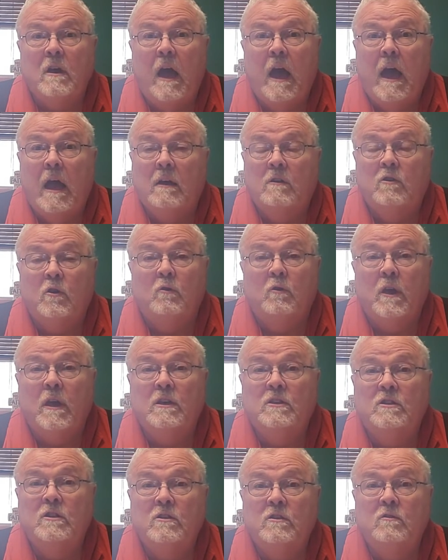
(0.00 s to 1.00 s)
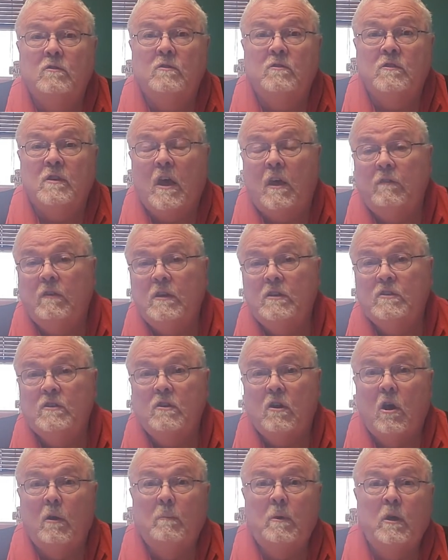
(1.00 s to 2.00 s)
a donation to the Salvation
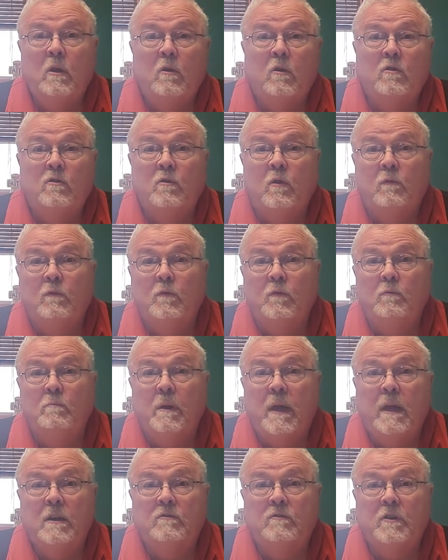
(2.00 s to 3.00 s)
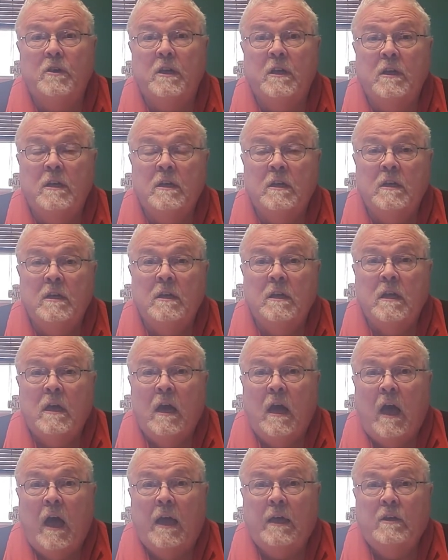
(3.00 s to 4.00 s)
Army or to a food pantry.
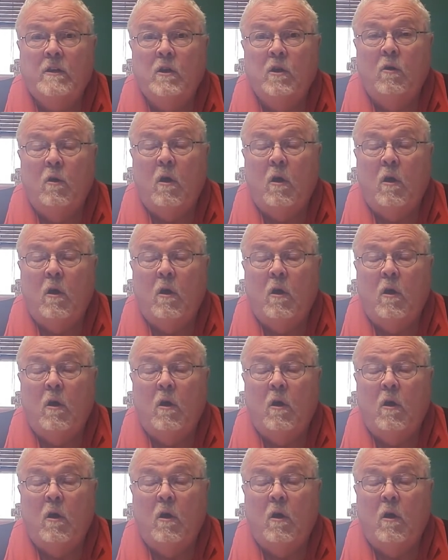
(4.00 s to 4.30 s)
I know